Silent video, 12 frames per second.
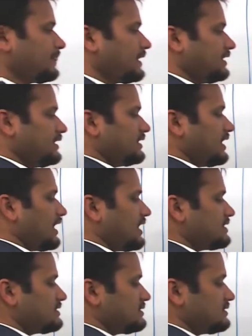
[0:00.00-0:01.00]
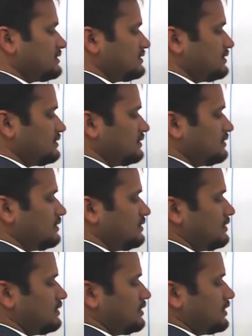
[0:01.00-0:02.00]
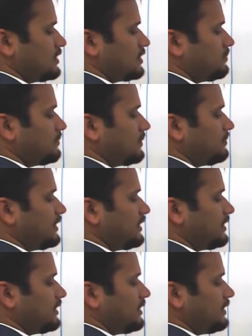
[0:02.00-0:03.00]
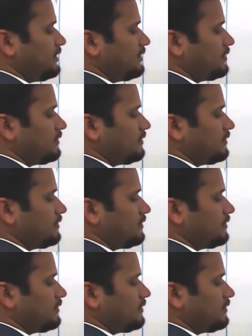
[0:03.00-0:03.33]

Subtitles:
It has the public key